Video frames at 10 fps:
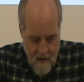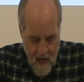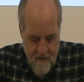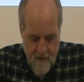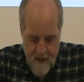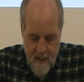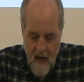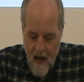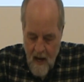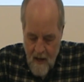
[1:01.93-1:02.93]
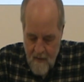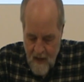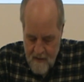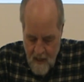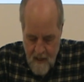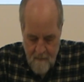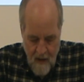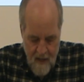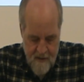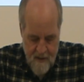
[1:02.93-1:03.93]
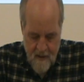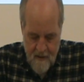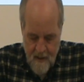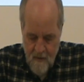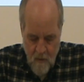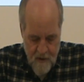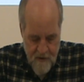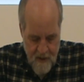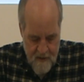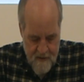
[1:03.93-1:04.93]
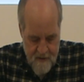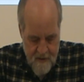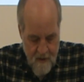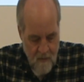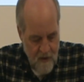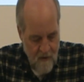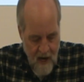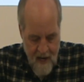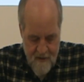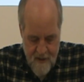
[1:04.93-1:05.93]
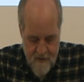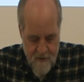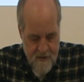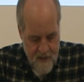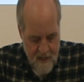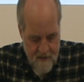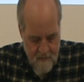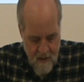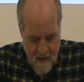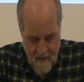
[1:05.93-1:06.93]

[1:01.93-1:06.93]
as you did that day at Massah in the wilderness where your ancestors tested me.